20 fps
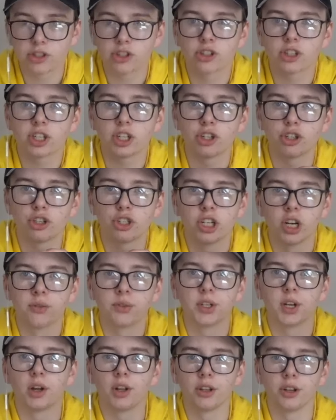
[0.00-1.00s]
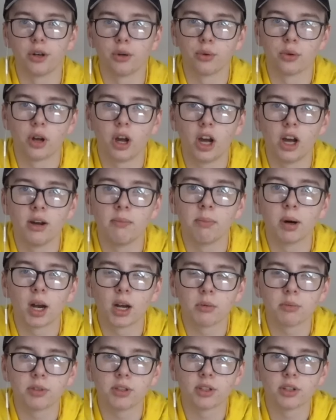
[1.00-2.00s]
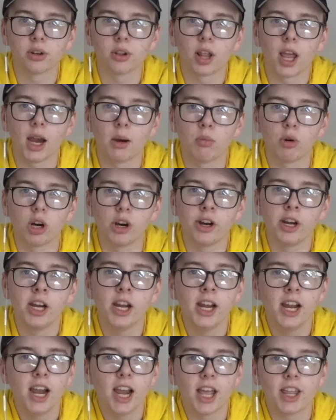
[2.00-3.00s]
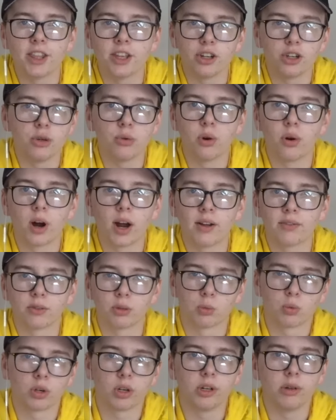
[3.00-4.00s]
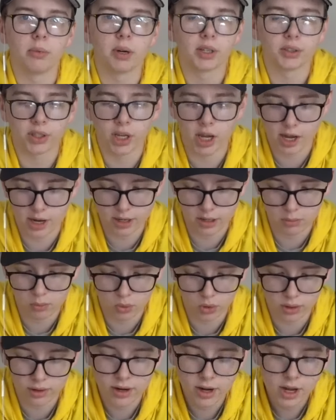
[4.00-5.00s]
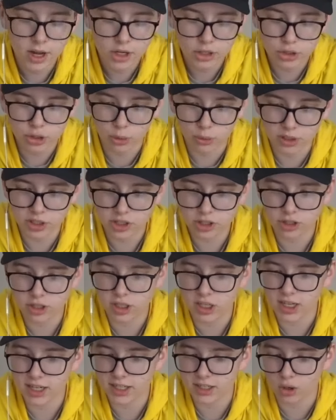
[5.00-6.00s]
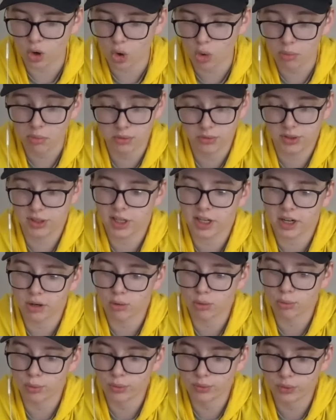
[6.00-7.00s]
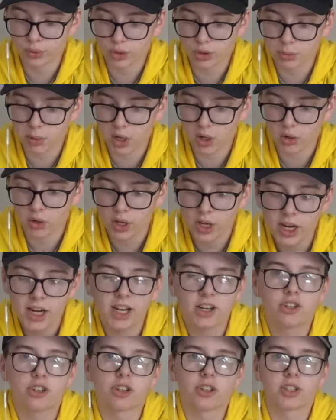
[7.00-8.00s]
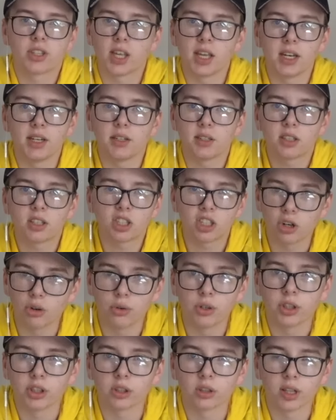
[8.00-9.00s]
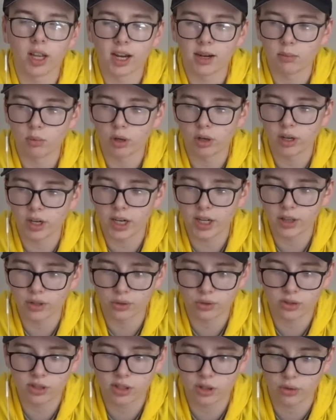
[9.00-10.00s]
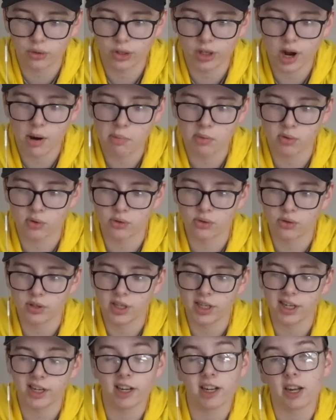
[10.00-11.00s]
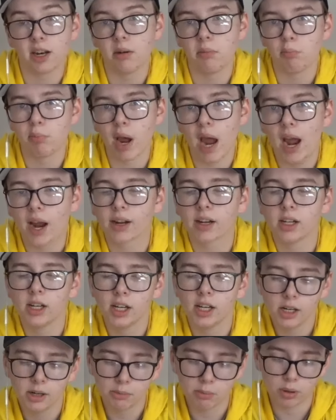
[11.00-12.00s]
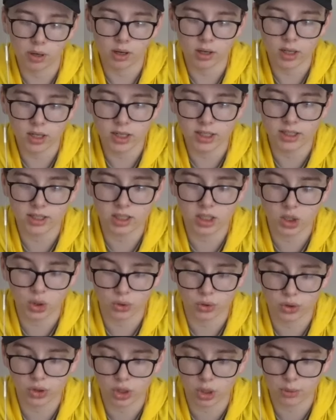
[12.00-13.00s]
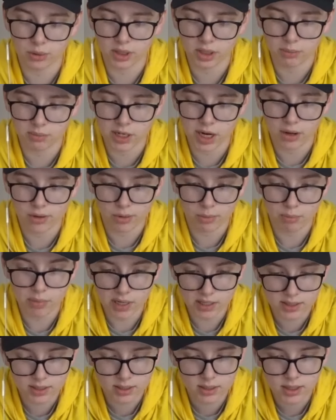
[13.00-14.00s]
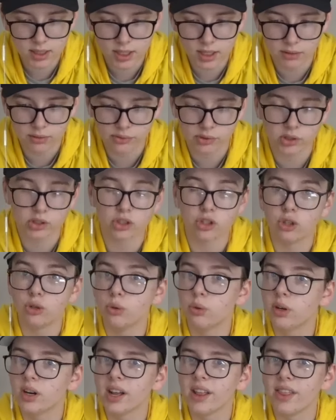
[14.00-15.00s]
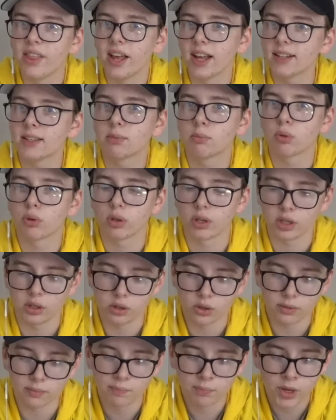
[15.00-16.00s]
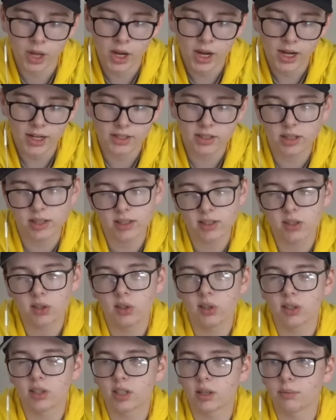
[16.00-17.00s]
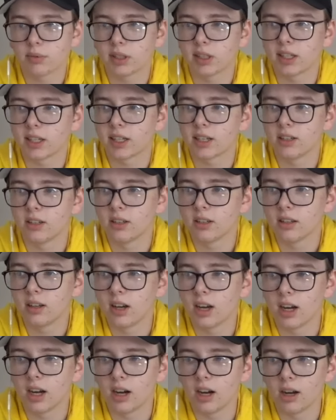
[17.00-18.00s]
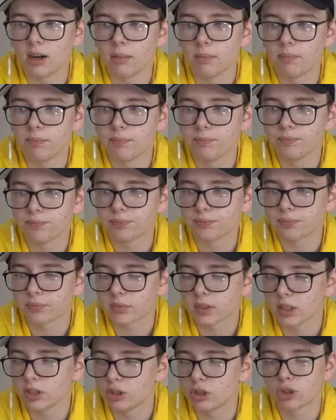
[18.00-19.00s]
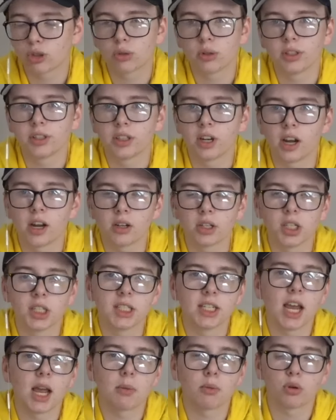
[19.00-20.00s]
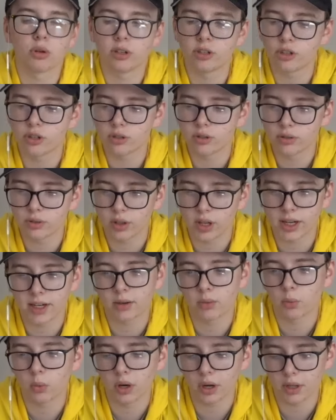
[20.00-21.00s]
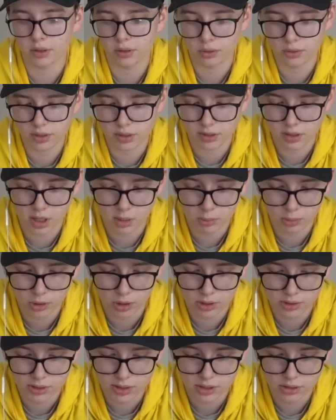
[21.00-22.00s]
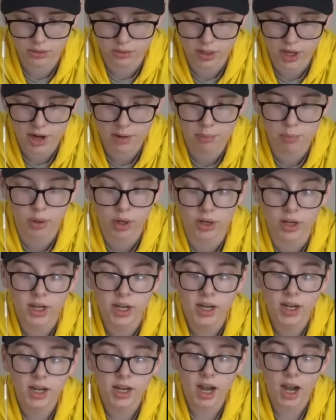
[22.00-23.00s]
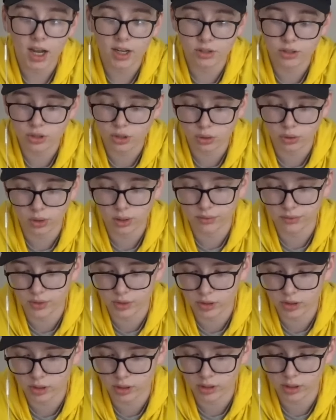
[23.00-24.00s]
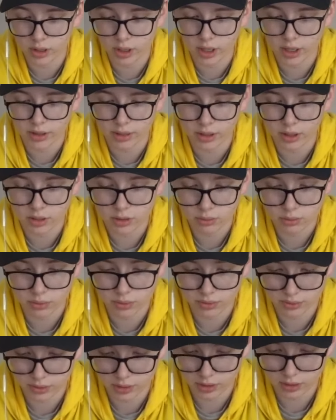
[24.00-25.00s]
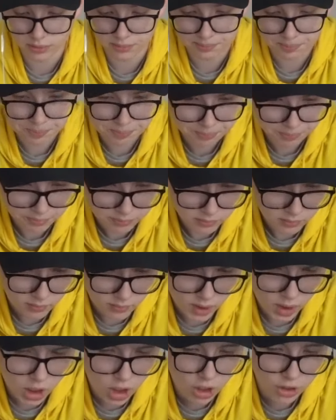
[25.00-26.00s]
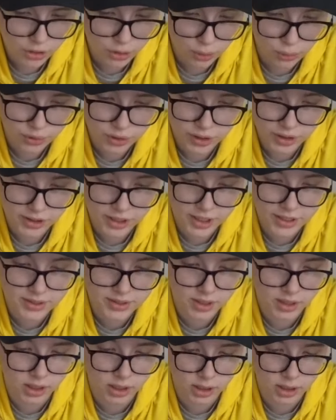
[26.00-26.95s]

just going to shove it on the bottom of their library, and then you don't have to worry about that anymore. So it's almost like a removal spell. It's just that it's still in their library, and there's still the opportunity to get it back, but it's still slowing them down immensely, and for 2, that's pretty good. It's not as good as something that can destroy target tap creature, like in white. There's a couple cards that do that, but I still love this card, and I think it's really good. The only thing that's